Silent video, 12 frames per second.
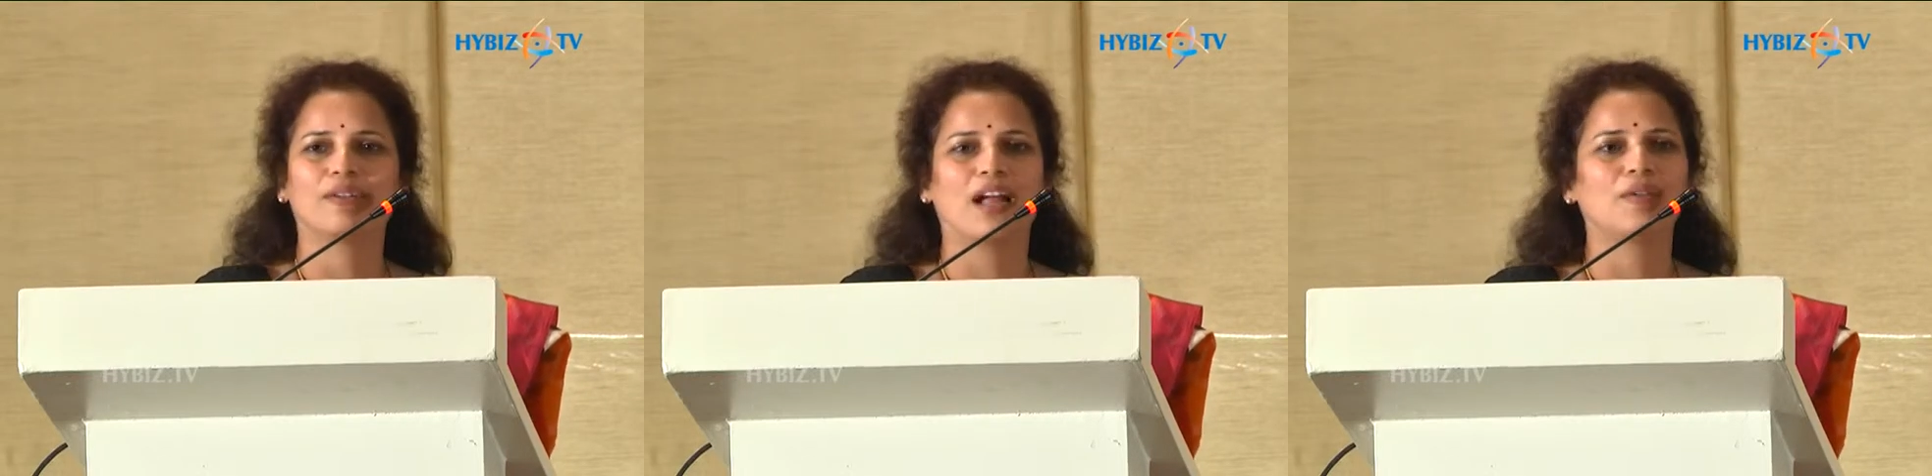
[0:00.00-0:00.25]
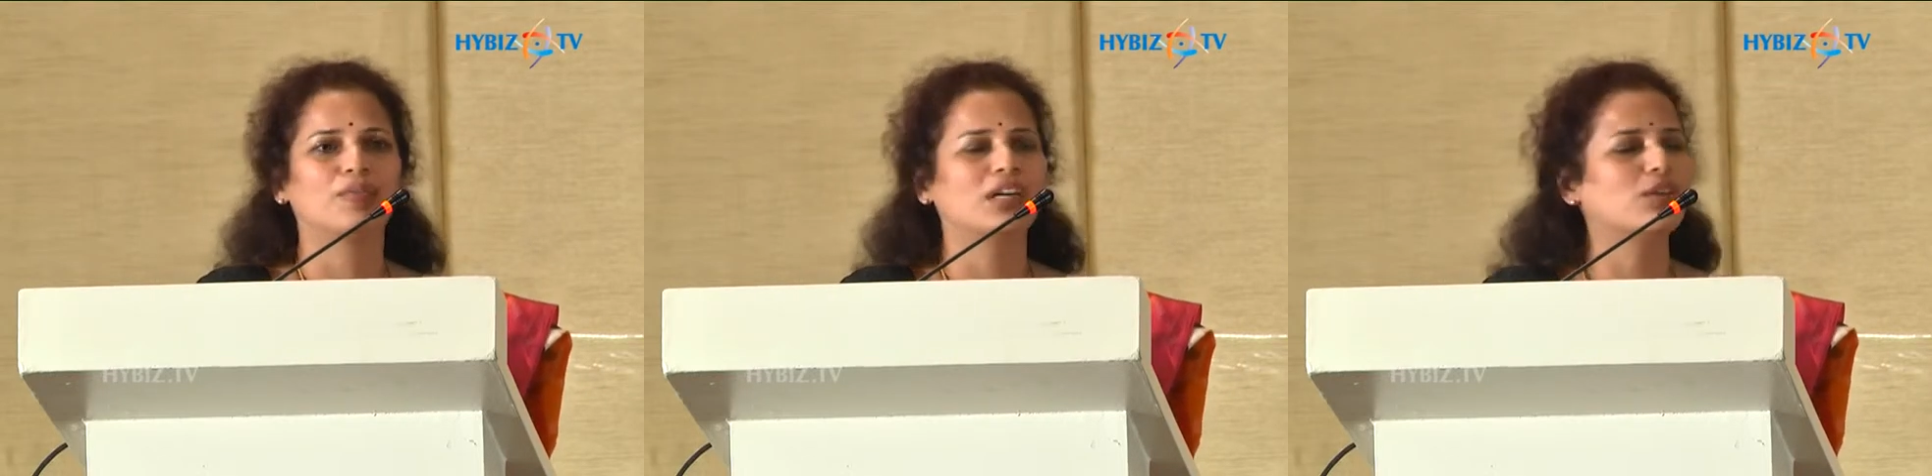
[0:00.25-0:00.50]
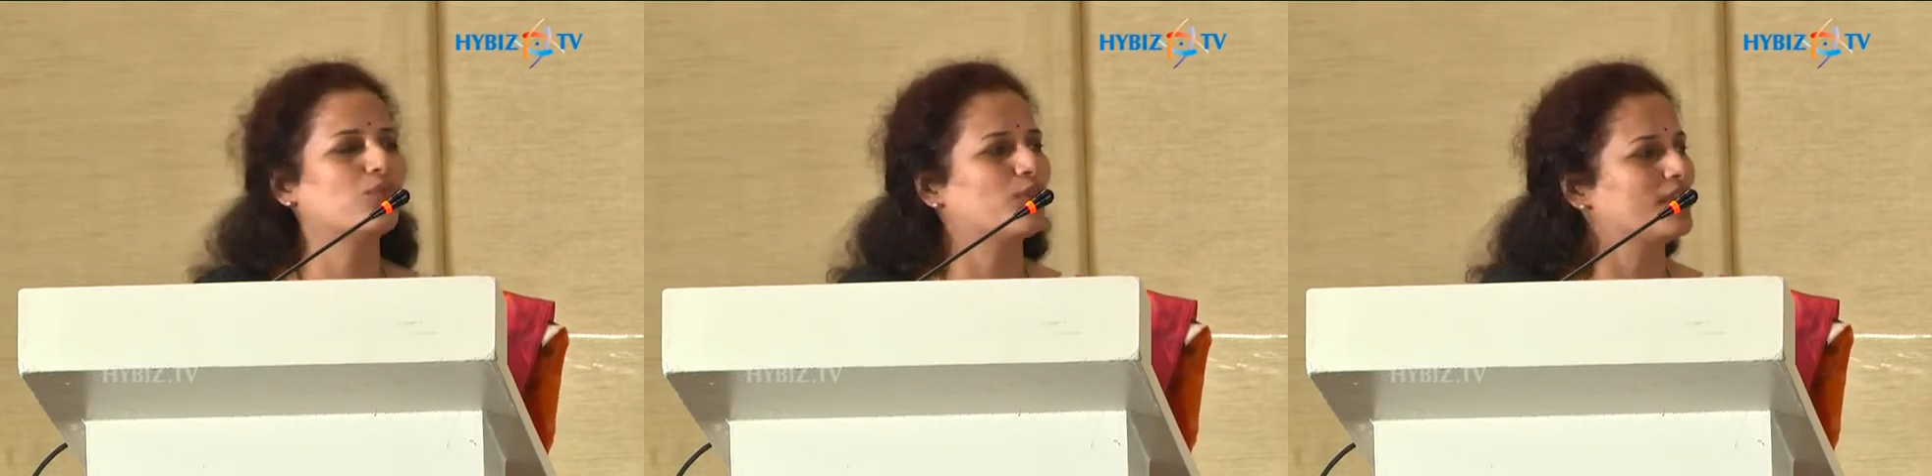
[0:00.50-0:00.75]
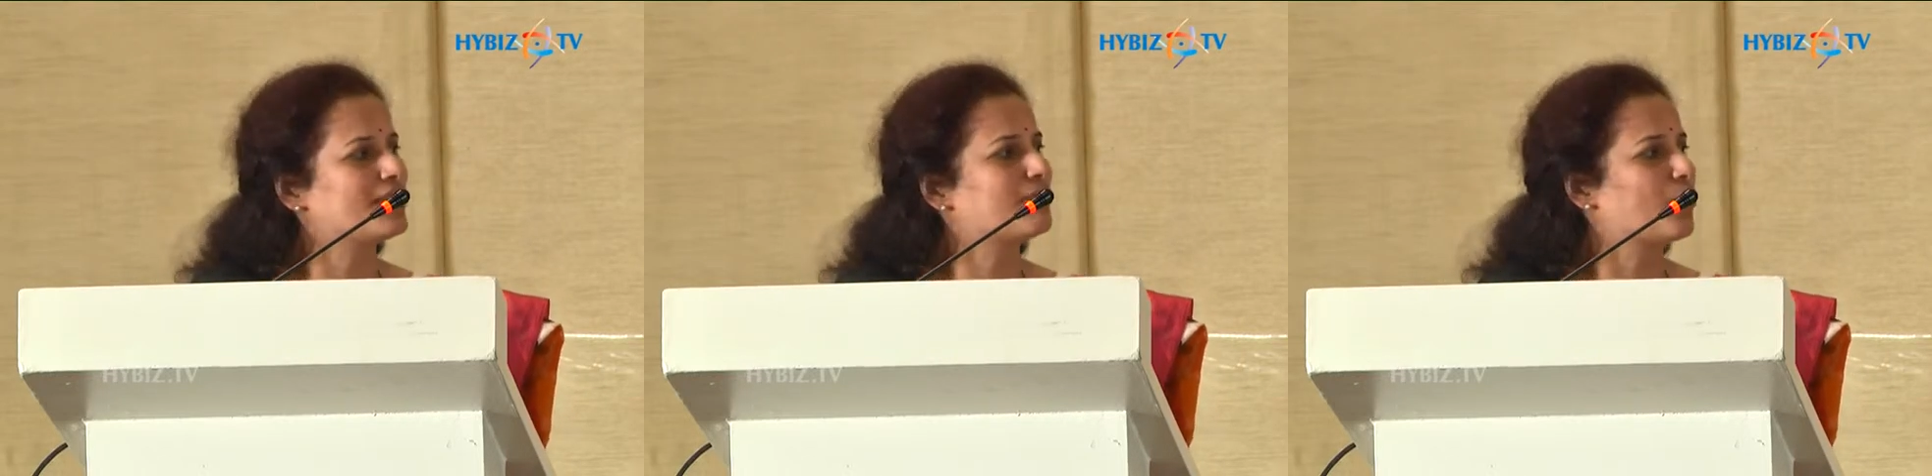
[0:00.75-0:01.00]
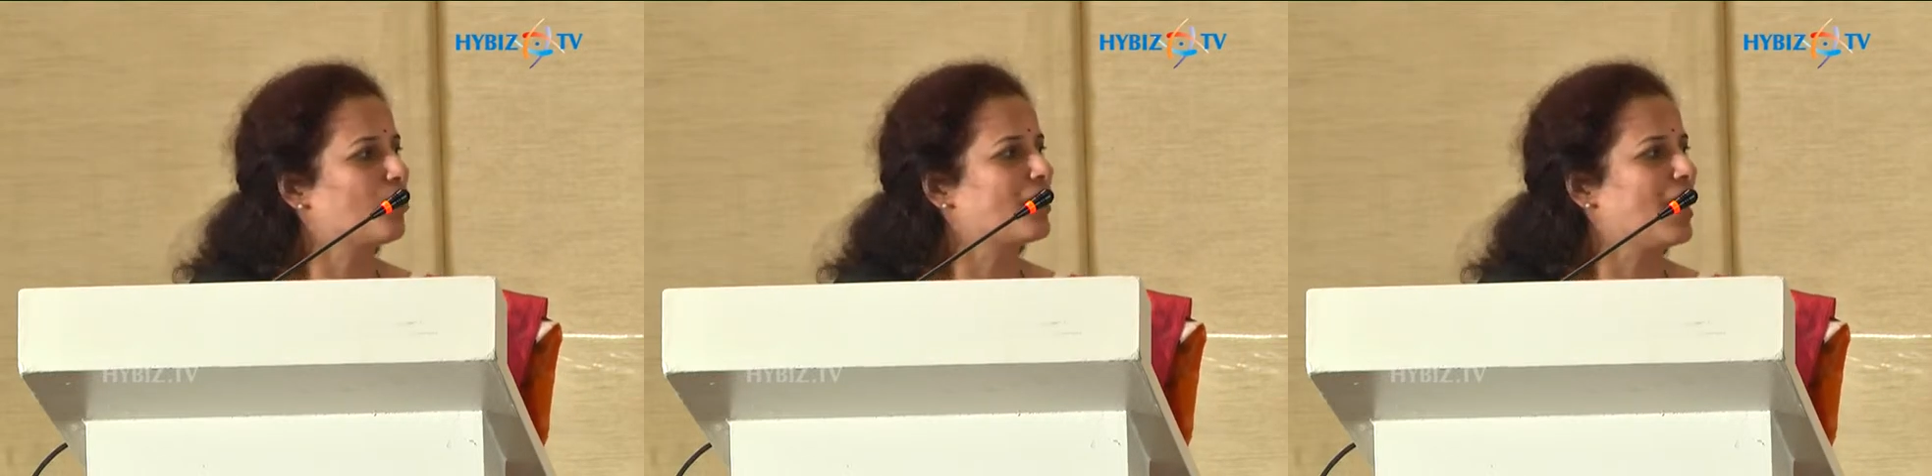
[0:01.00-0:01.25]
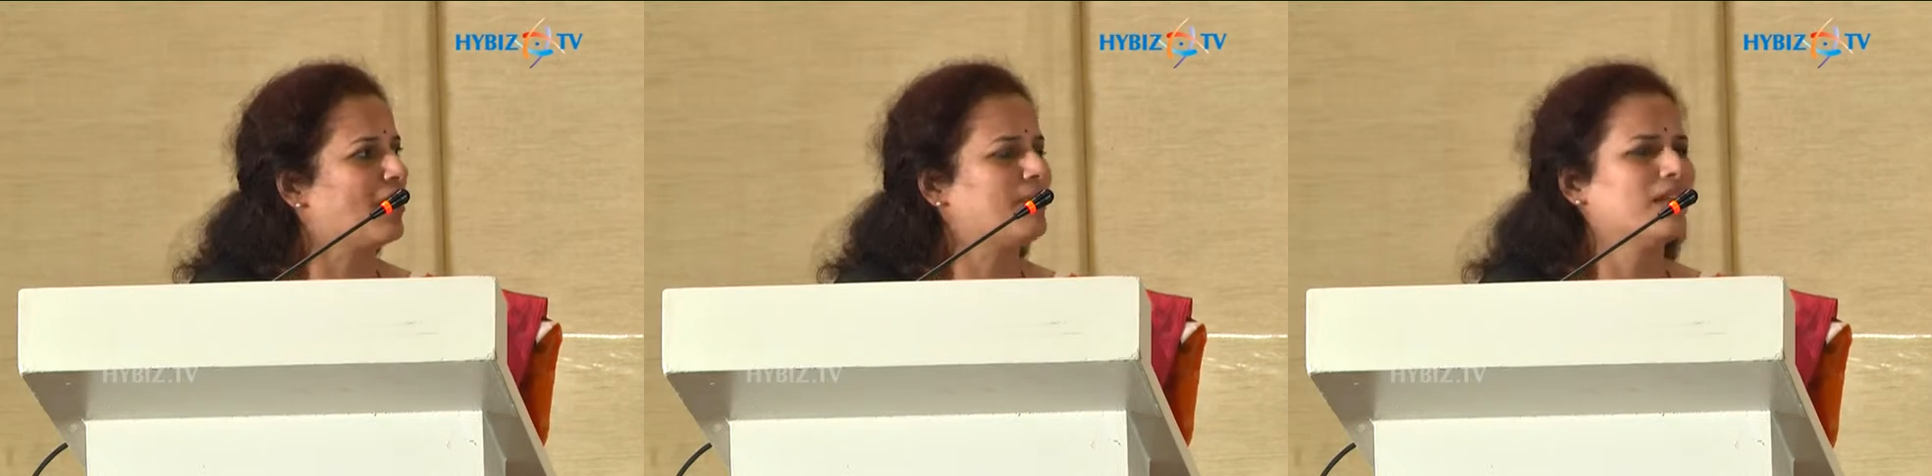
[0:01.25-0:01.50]
I work for this
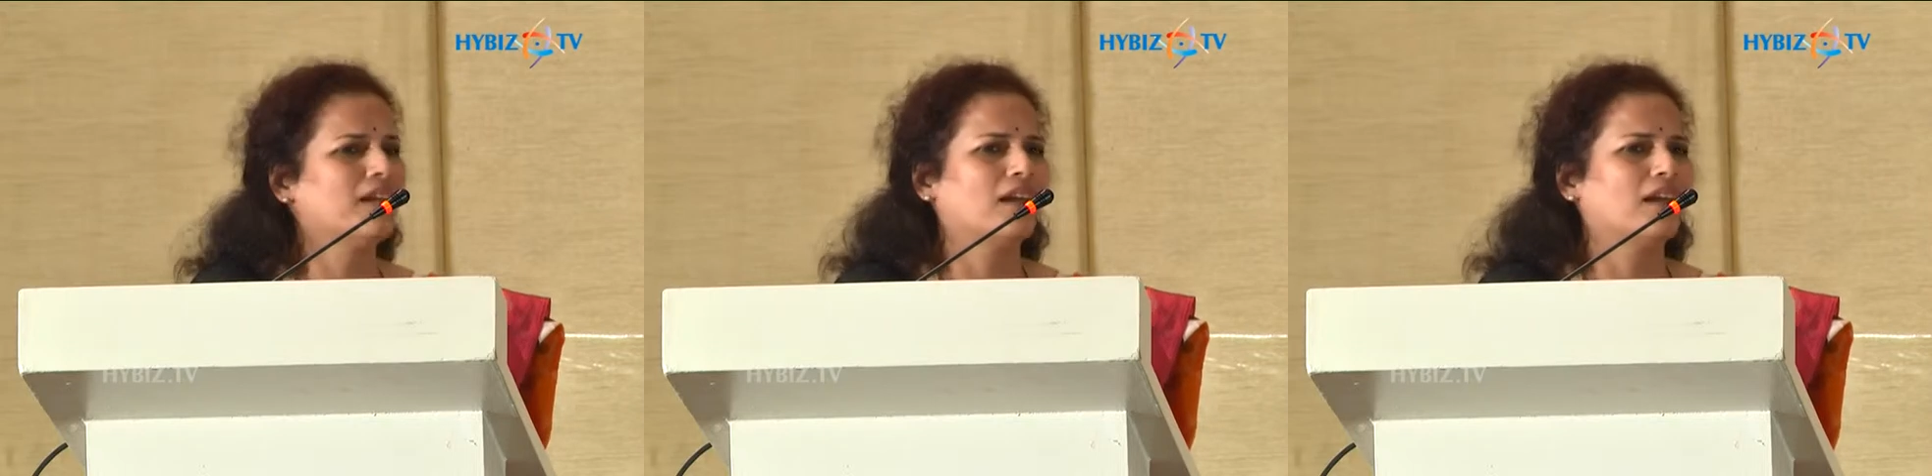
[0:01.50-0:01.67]
program,